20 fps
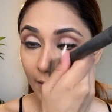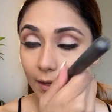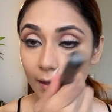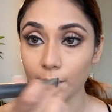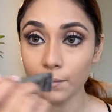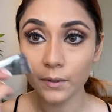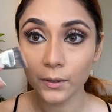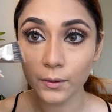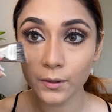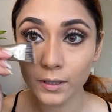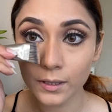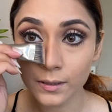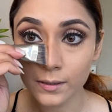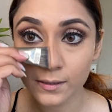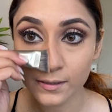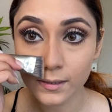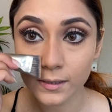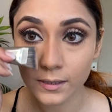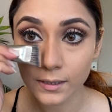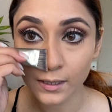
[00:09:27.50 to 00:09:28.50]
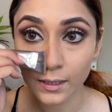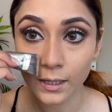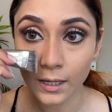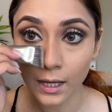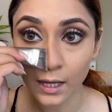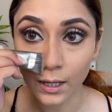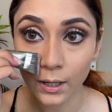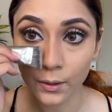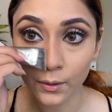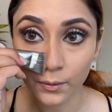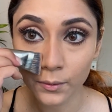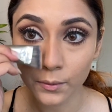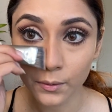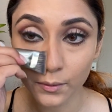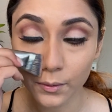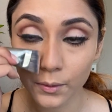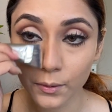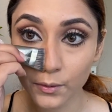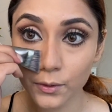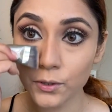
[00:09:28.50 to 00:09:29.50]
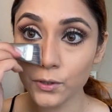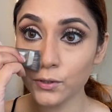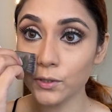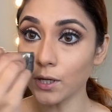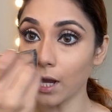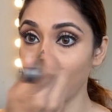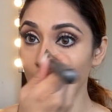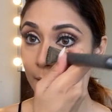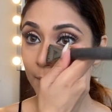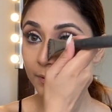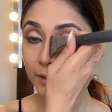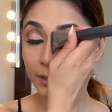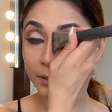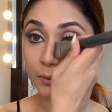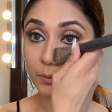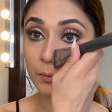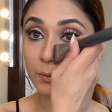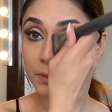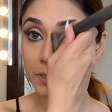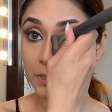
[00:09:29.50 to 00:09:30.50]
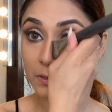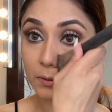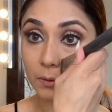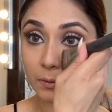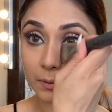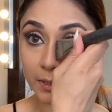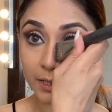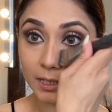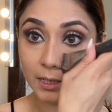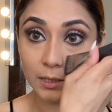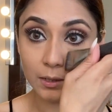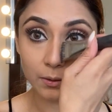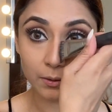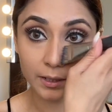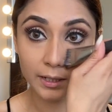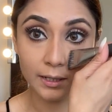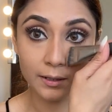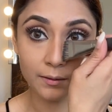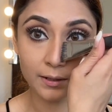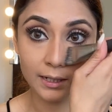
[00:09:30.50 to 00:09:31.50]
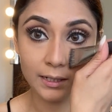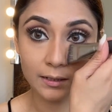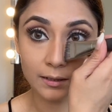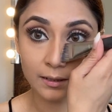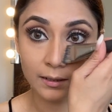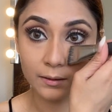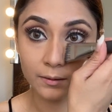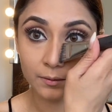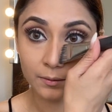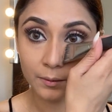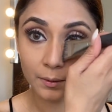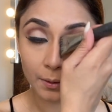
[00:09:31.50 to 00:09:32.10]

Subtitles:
And you can see how sharp the nose is already looking right now.